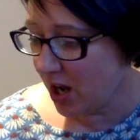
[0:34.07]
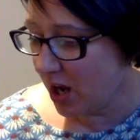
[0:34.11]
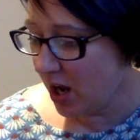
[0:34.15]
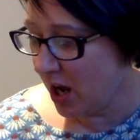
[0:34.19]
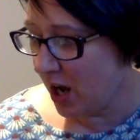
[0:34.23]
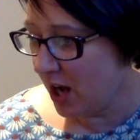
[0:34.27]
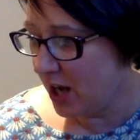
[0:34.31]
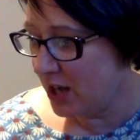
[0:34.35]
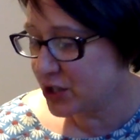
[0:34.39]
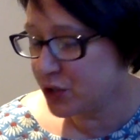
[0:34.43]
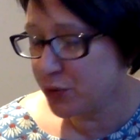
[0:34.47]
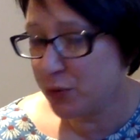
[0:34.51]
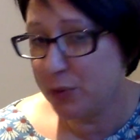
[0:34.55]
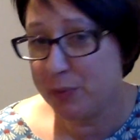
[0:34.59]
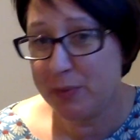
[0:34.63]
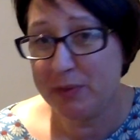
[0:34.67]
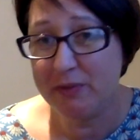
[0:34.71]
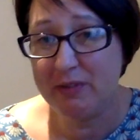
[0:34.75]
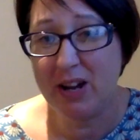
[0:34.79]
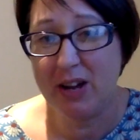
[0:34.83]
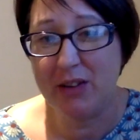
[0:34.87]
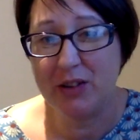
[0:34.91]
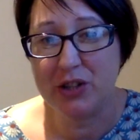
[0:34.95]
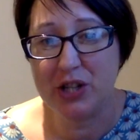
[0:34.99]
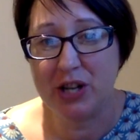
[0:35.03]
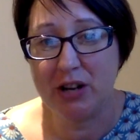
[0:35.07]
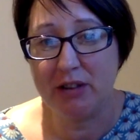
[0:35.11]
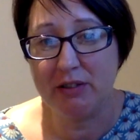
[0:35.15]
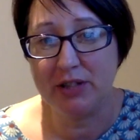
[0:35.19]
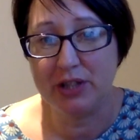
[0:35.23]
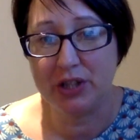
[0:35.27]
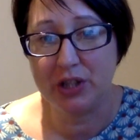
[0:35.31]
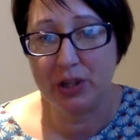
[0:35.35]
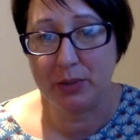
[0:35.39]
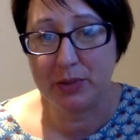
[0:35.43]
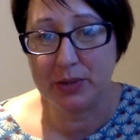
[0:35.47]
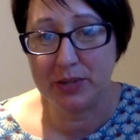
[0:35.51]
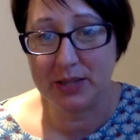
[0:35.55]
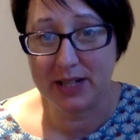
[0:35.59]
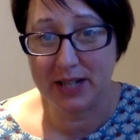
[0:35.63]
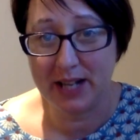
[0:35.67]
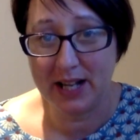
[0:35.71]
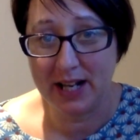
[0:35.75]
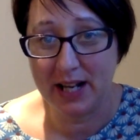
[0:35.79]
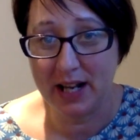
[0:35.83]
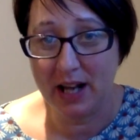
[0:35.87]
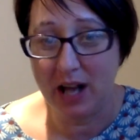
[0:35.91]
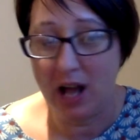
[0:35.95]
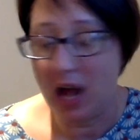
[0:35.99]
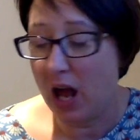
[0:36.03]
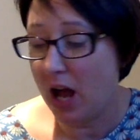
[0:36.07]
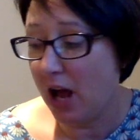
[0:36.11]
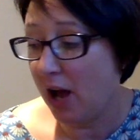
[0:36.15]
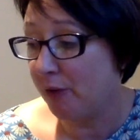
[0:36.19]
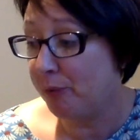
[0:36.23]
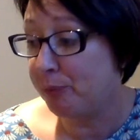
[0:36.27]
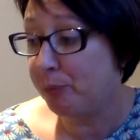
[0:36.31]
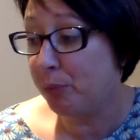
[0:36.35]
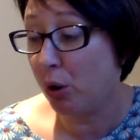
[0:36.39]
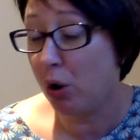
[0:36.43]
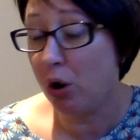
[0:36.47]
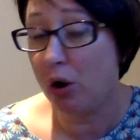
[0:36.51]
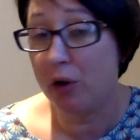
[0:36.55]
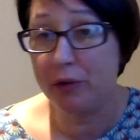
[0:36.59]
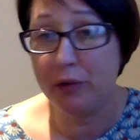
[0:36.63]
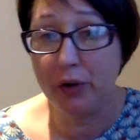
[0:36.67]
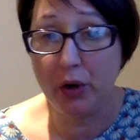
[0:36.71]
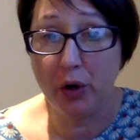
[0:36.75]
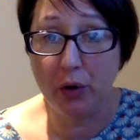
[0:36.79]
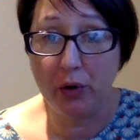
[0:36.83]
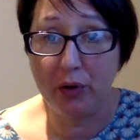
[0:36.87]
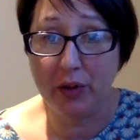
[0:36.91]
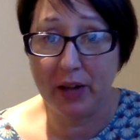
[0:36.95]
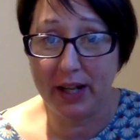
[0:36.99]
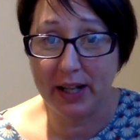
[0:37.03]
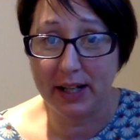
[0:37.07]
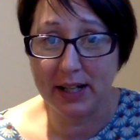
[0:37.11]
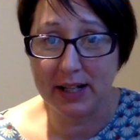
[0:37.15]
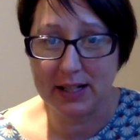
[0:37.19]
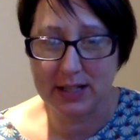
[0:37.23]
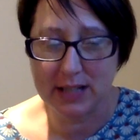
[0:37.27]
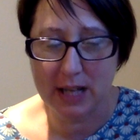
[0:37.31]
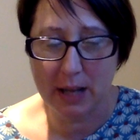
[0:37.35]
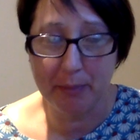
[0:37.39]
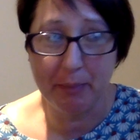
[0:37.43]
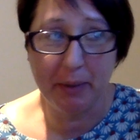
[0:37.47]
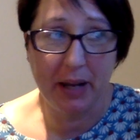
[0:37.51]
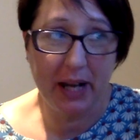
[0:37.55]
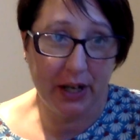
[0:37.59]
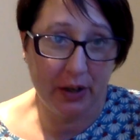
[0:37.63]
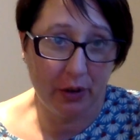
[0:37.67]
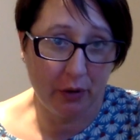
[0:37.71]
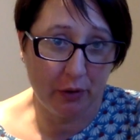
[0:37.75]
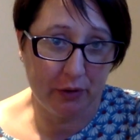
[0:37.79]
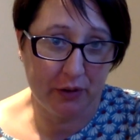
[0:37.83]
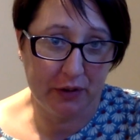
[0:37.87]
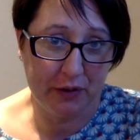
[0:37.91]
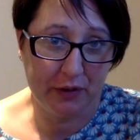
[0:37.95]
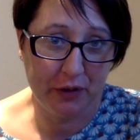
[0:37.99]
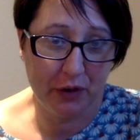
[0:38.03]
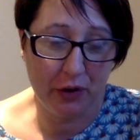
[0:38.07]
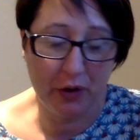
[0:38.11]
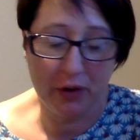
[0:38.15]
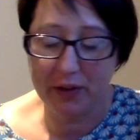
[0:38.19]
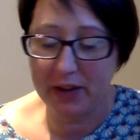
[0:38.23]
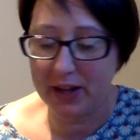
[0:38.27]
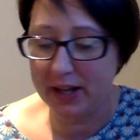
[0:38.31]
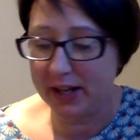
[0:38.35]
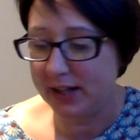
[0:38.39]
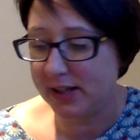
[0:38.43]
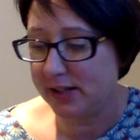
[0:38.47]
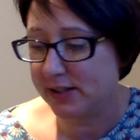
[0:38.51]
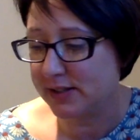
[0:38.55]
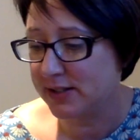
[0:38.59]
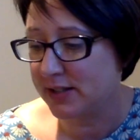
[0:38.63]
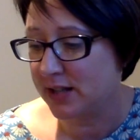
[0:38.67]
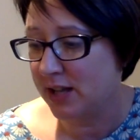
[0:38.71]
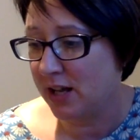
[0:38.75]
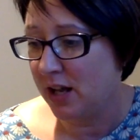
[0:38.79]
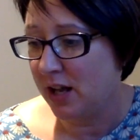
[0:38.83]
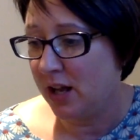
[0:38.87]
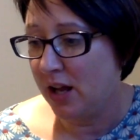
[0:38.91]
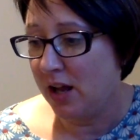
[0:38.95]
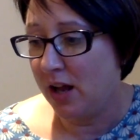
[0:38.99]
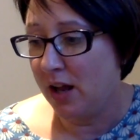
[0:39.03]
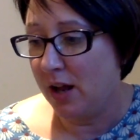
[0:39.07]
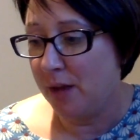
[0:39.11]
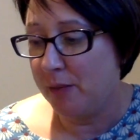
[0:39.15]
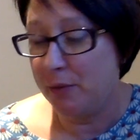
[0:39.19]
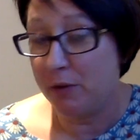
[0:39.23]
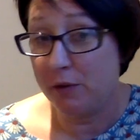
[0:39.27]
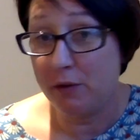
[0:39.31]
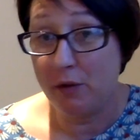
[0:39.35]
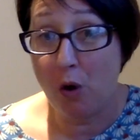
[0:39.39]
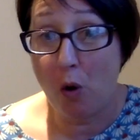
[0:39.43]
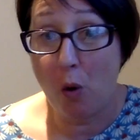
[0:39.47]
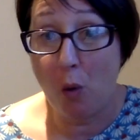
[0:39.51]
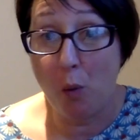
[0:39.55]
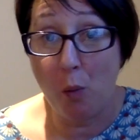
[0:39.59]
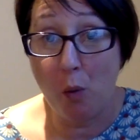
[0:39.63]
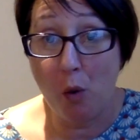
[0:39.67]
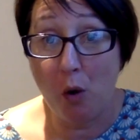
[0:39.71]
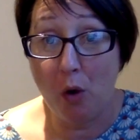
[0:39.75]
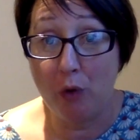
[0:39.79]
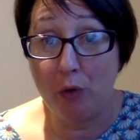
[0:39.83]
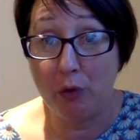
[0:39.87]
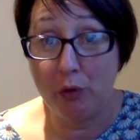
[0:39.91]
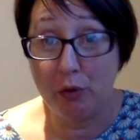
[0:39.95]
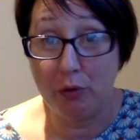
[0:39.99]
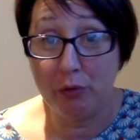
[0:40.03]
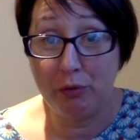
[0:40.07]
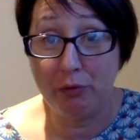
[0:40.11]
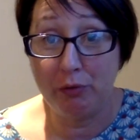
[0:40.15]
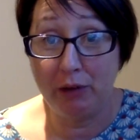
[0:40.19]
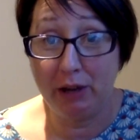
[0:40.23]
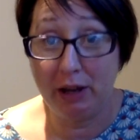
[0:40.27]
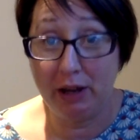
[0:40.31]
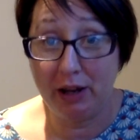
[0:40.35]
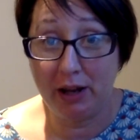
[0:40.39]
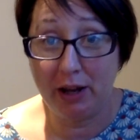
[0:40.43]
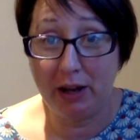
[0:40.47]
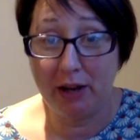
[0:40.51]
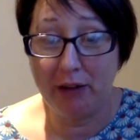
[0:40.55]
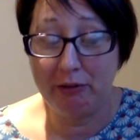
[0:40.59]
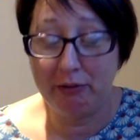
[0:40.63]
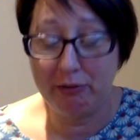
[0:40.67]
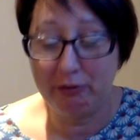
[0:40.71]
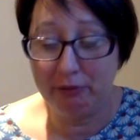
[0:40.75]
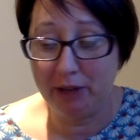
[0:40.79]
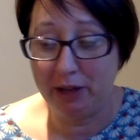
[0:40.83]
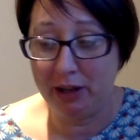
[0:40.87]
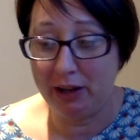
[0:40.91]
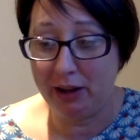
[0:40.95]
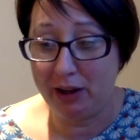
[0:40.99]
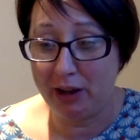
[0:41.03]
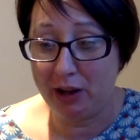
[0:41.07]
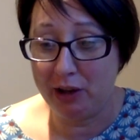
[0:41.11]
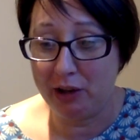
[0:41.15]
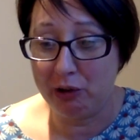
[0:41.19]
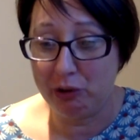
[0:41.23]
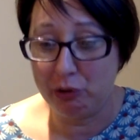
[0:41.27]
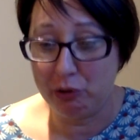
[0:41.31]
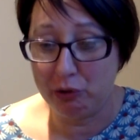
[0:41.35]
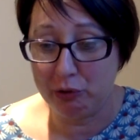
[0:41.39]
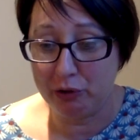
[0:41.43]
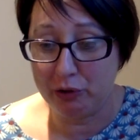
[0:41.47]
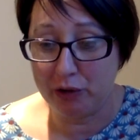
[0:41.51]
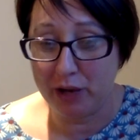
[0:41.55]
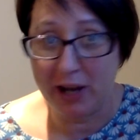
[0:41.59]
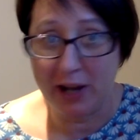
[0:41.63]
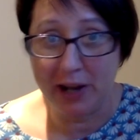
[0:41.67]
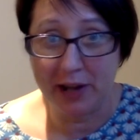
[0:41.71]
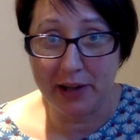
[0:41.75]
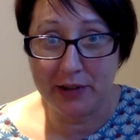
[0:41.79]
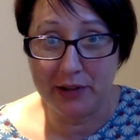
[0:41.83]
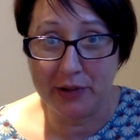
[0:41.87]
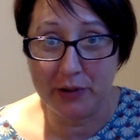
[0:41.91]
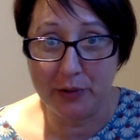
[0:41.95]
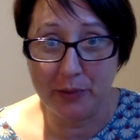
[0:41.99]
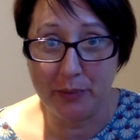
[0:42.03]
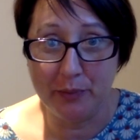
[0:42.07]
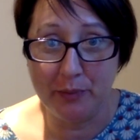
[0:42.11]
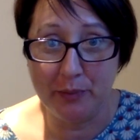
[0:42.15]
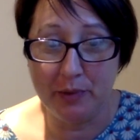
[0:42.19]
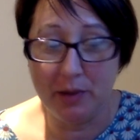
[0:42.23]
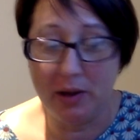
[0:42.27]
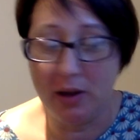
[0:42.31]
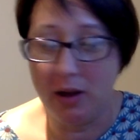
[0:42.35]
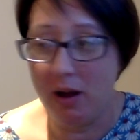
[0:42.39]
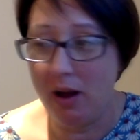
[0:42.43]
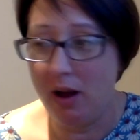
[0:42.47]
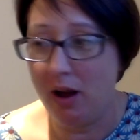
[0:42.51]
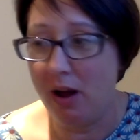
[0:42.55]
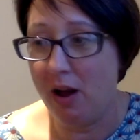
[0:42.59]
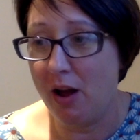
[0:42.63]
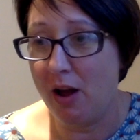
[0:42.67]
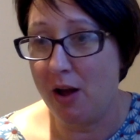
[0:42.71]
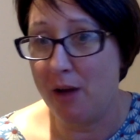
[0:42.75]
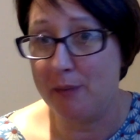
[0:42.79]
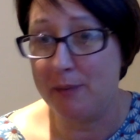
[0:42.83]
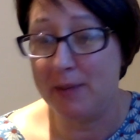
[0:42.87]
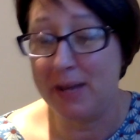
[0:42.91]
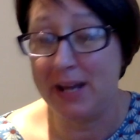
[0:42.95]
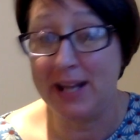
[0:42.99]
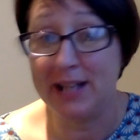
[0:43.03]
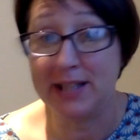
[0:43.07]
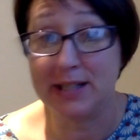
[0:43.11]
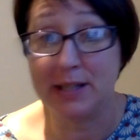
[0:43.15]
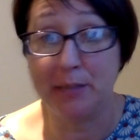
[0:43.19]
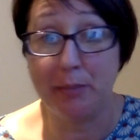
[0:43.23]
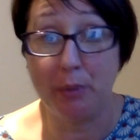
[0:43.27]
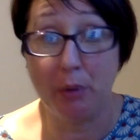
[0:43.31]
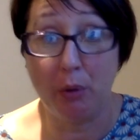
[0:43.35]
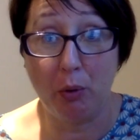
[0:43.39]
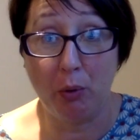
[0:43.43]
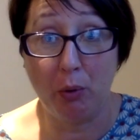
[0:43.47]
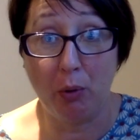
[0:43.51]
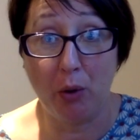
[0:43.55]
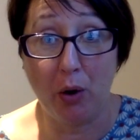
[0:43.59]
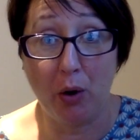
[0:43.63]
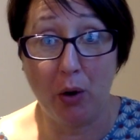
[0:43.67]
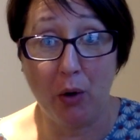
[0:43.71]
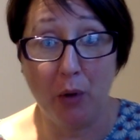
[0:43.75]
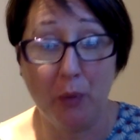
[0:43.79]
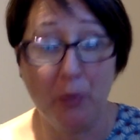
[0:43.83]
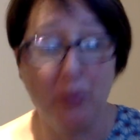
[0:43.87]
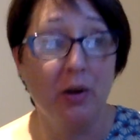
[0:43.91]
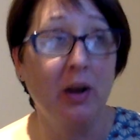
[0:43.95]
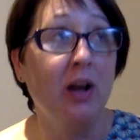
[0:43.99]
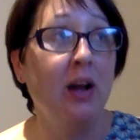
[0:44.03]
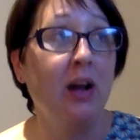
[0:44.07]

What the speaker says: So we've been around the charity shops today. I've bought a few things. I paid up for a few things, but I've got one really good item. It's a bolo.